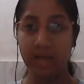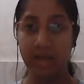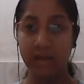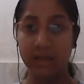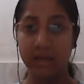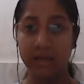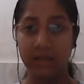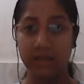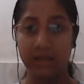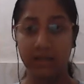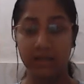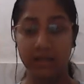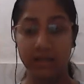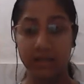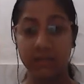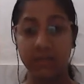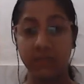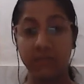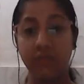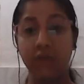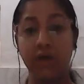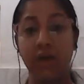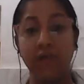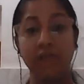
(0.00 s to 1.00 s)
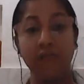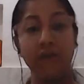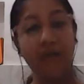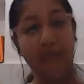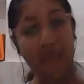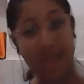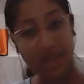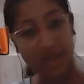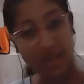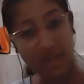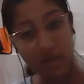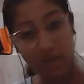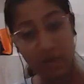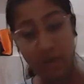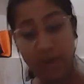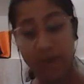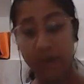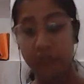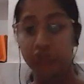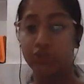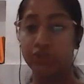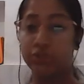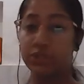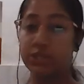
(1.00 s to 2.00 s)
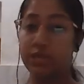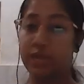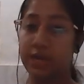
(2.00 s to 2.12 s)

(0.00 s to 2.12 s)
Other than this, if you have any questions,